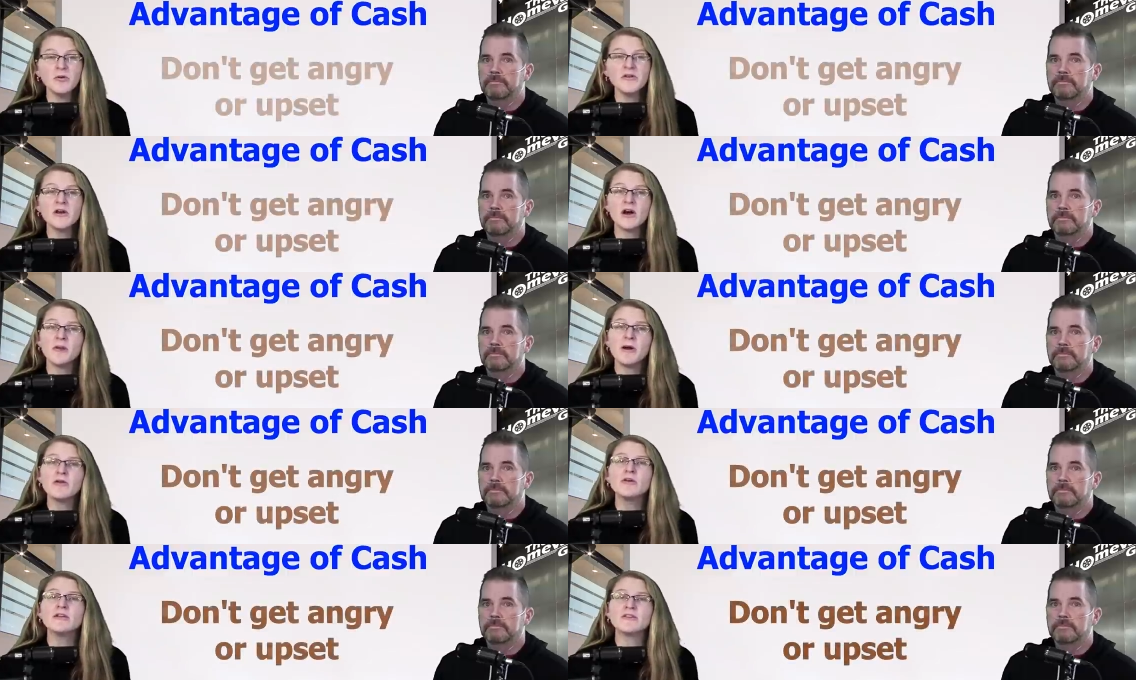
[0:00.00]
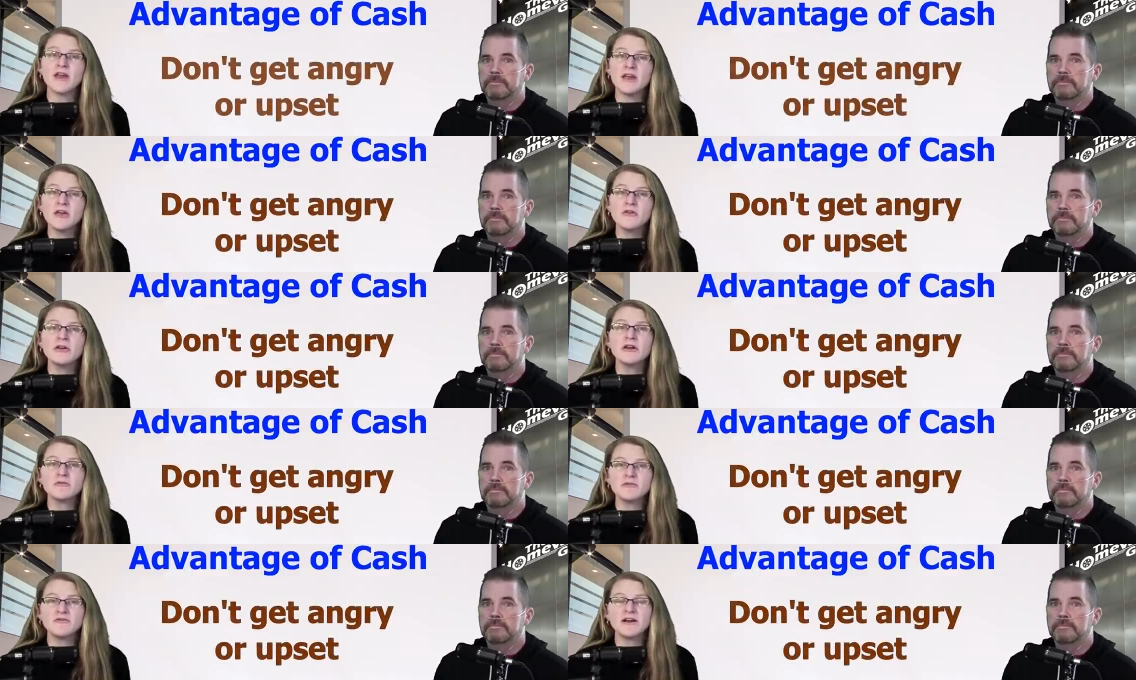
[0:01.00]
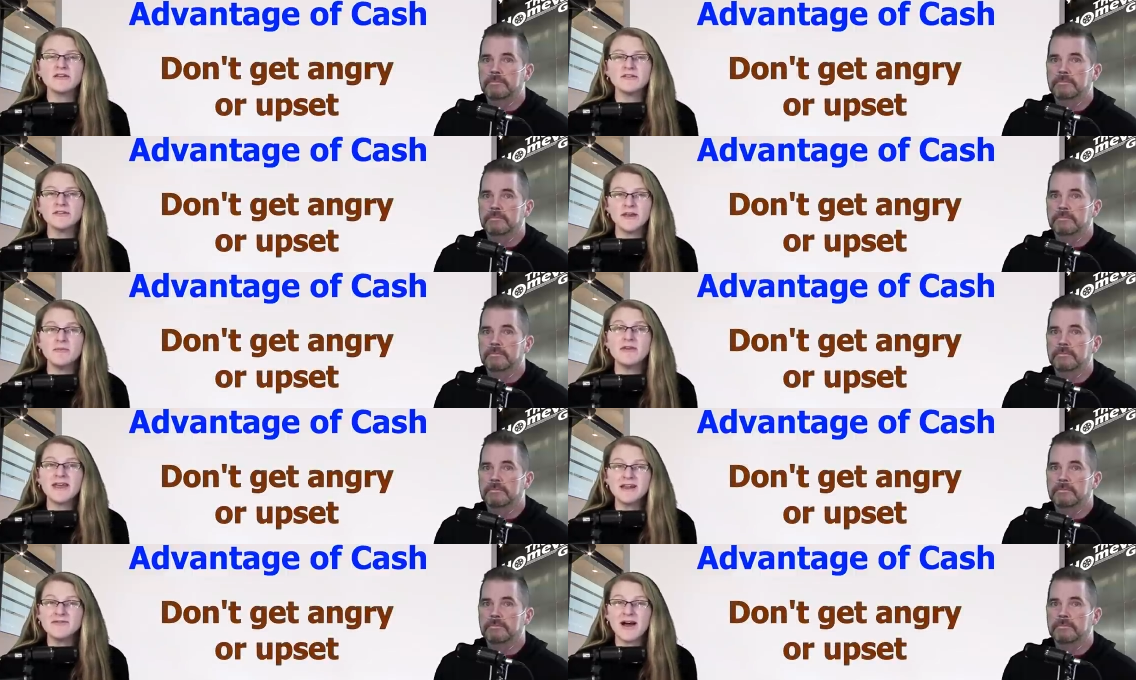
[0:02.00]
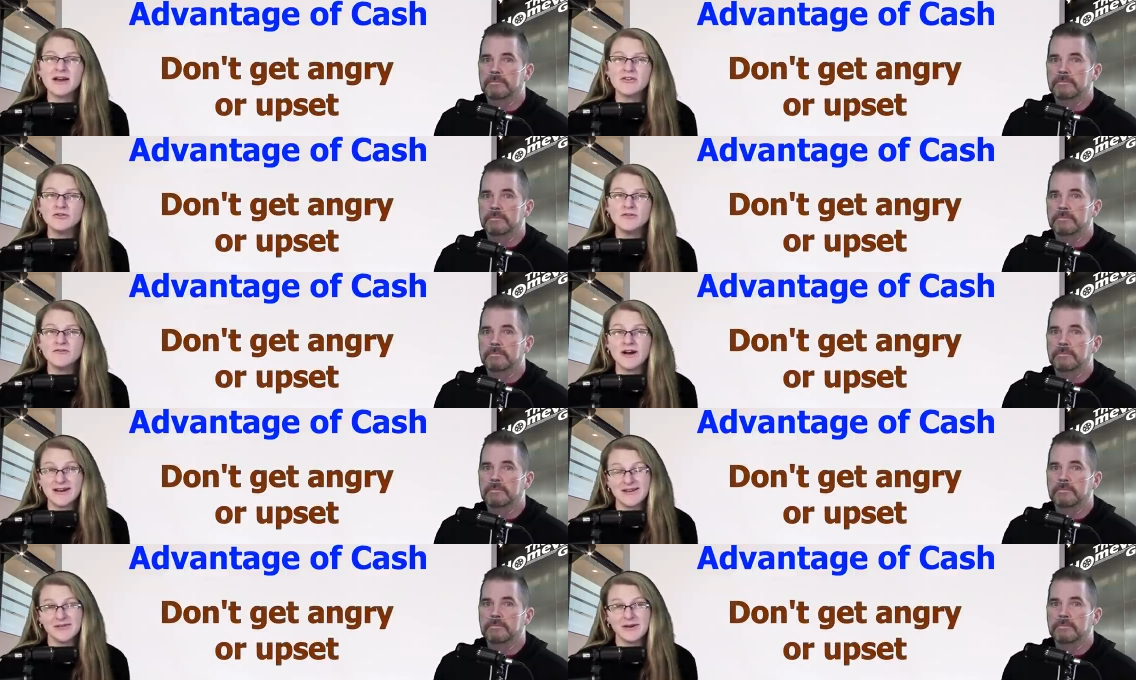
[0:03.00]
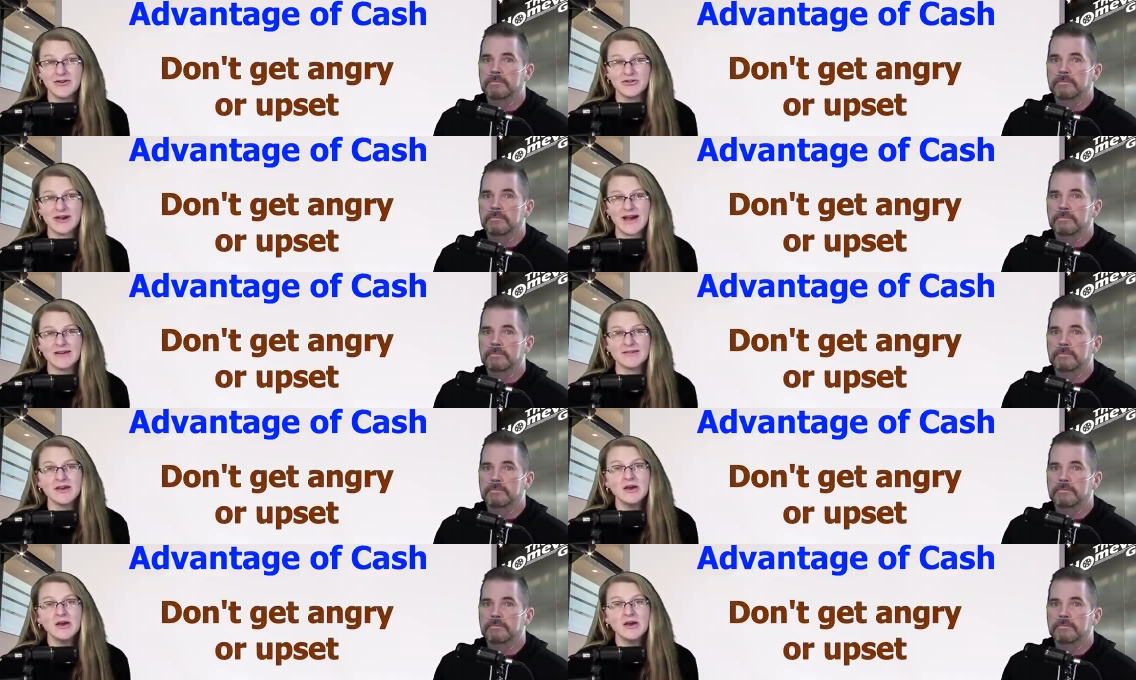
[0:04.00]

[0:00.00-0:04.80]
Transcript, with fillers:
Speaker 1: be the car buyer who gets angry and reflects the same negative attitude the finance manager has.